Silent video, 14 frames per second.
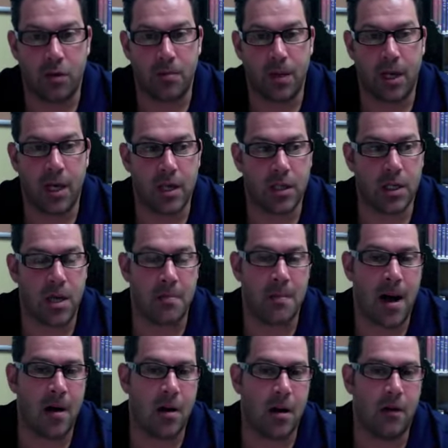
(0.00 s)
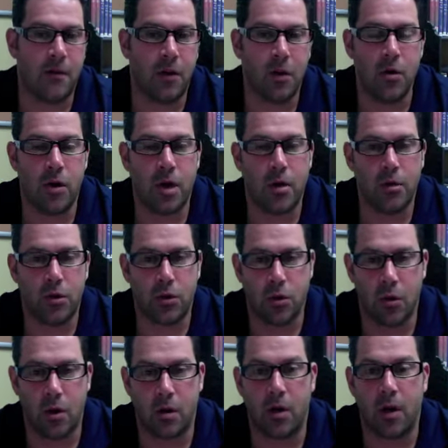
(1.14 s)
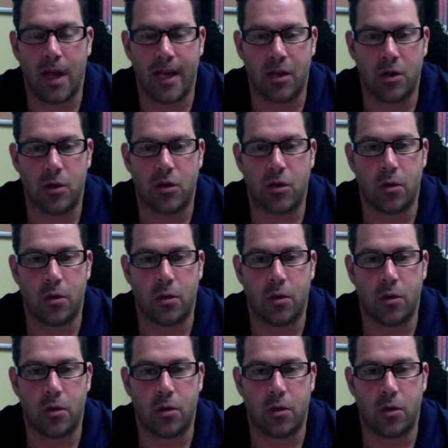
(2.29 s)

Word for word: because the amount of glucose stored or glycogen stored